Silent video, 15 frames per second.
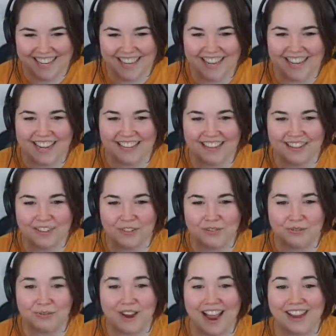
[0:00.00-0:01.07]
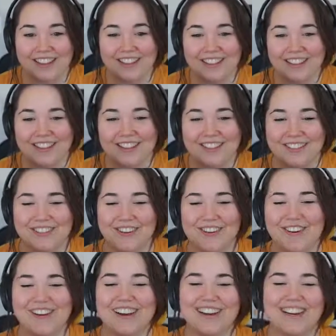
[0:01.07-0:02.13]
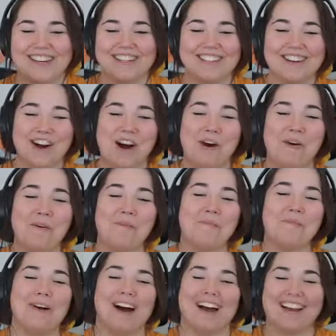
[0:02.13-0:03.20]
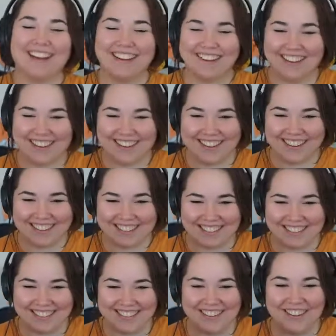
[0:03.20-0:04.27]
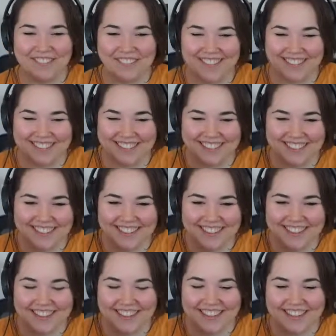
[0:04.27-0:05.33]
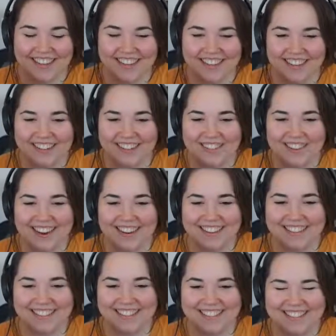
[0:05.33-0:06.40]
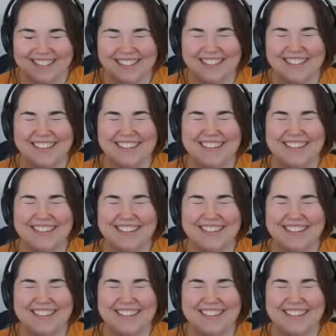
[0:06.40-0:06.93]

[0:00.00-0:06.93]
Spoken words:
Anna Dracula's Court. Oh my gosh, I love it. Anna Dracula's Court.